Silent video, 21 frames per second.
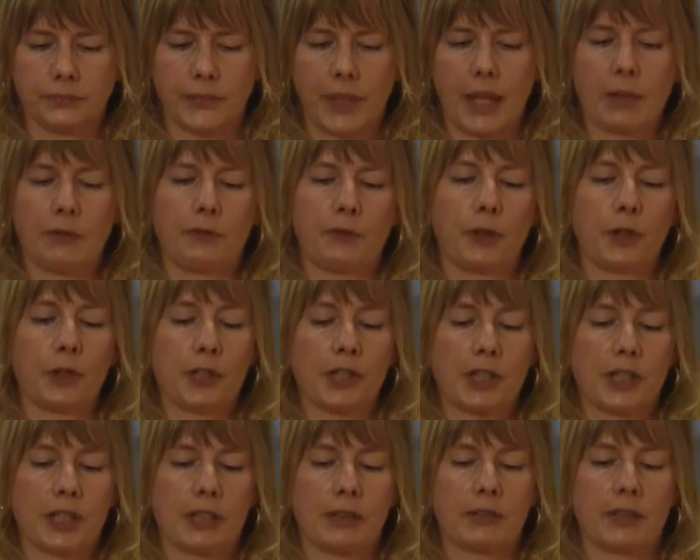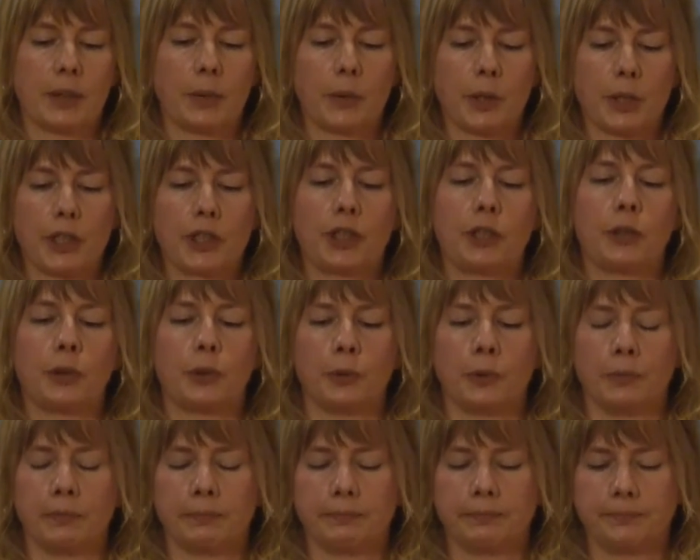At first, there were
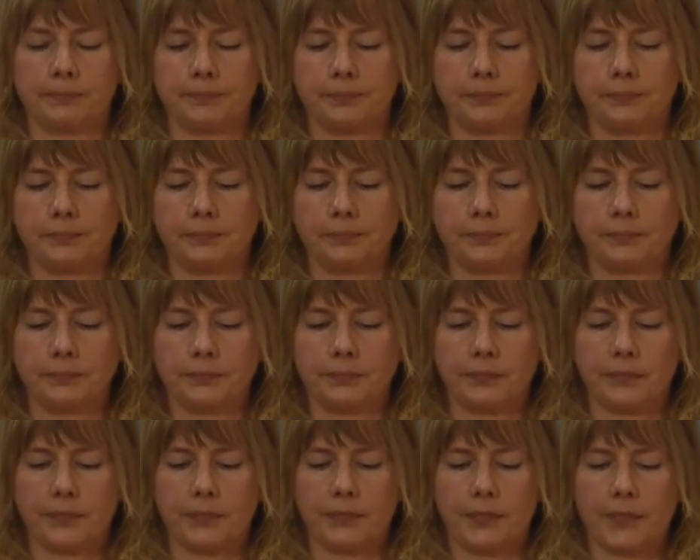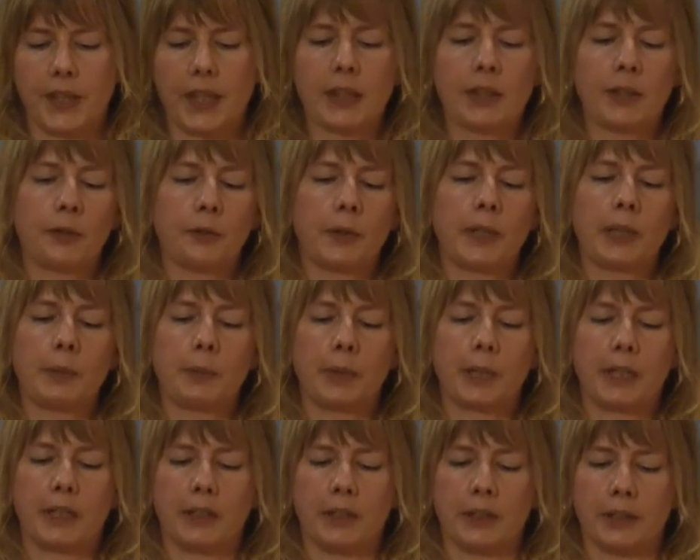2. Then 3
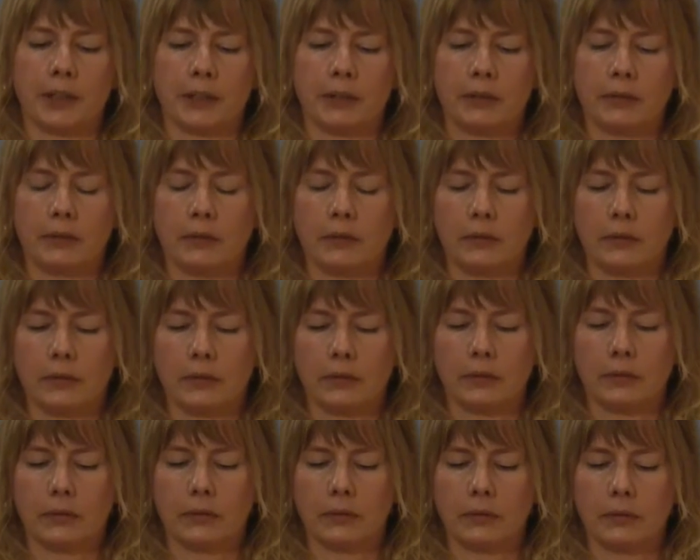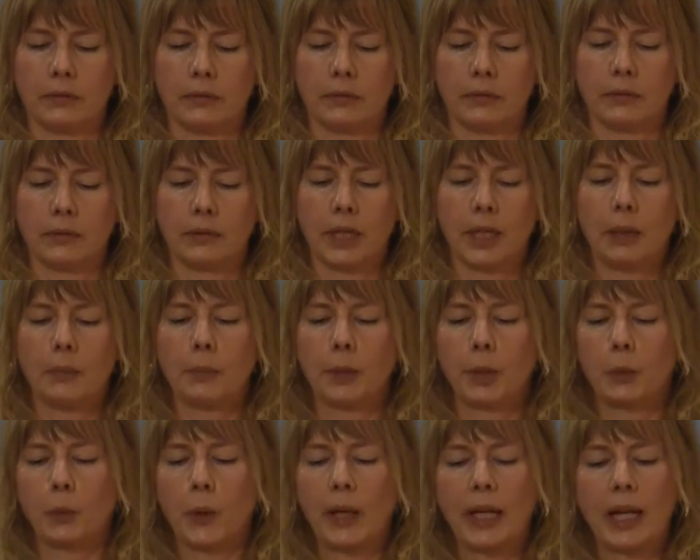appeared.
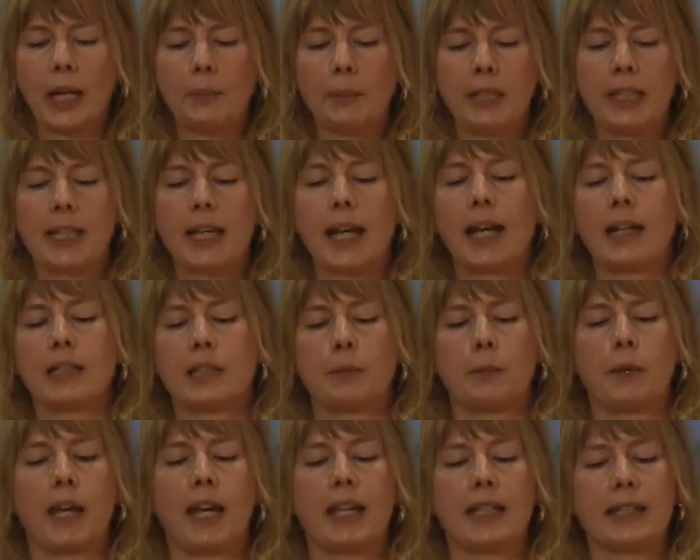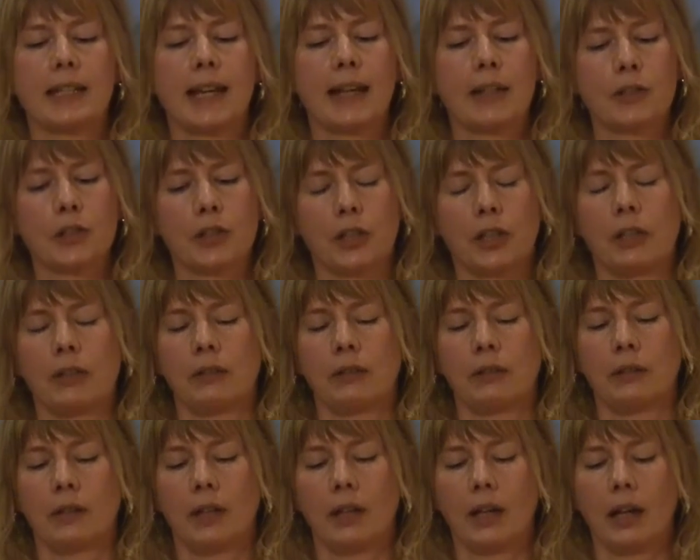But when I began to pay
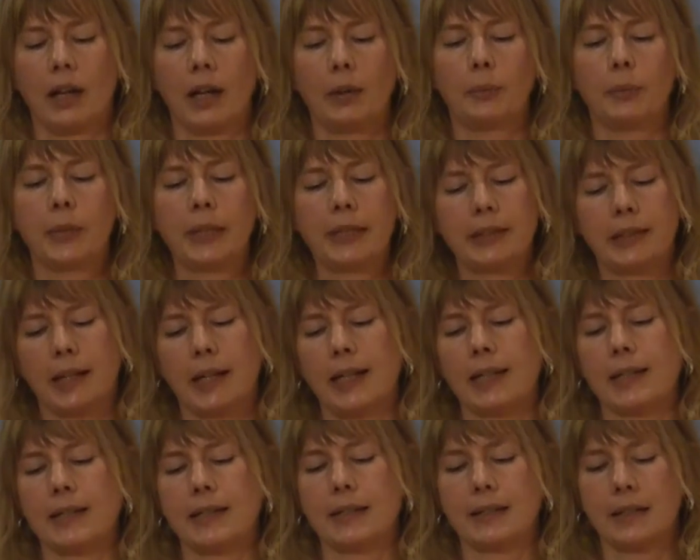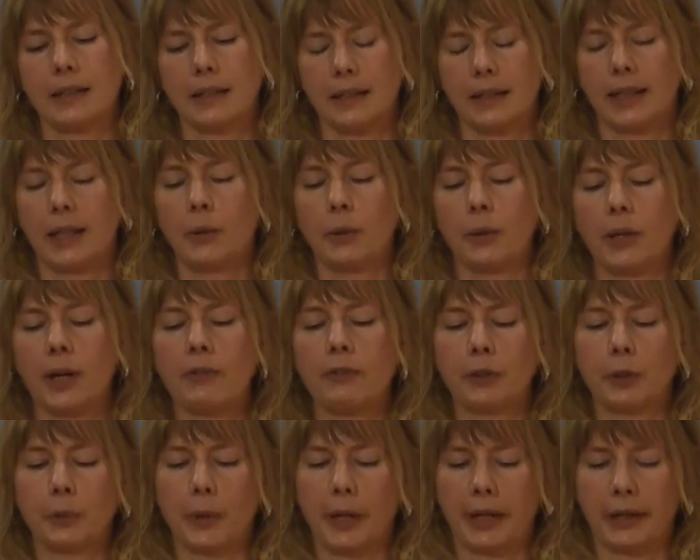attention, I realized they were
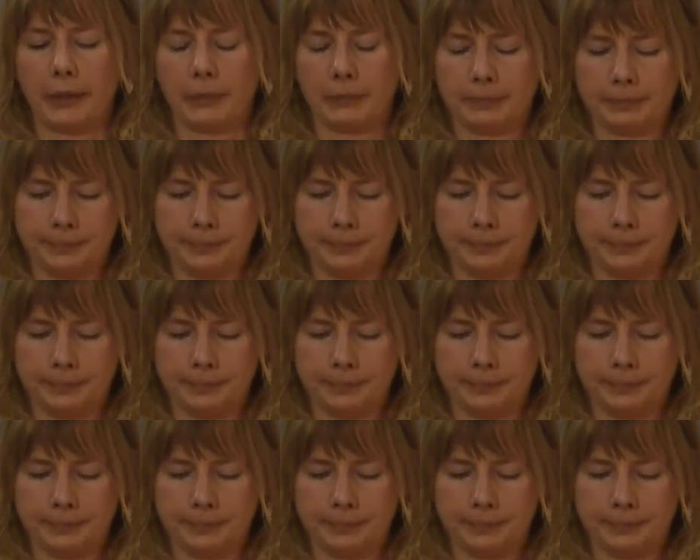everywhere.